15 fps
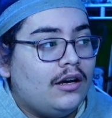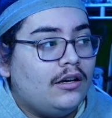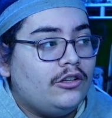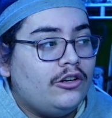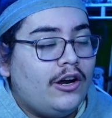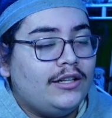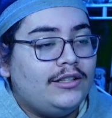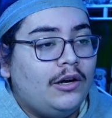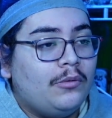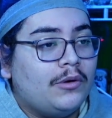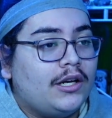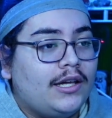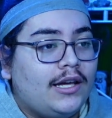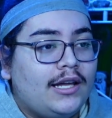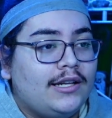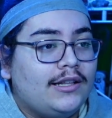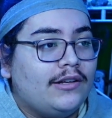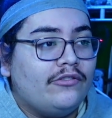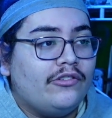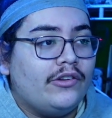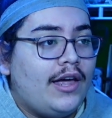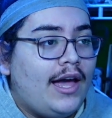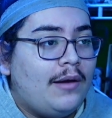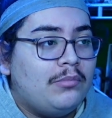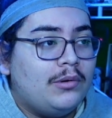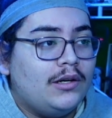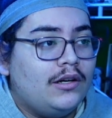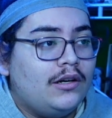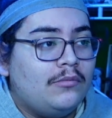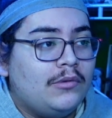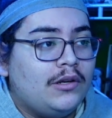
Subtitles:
you know, I doubt we're going to get anything for that, but,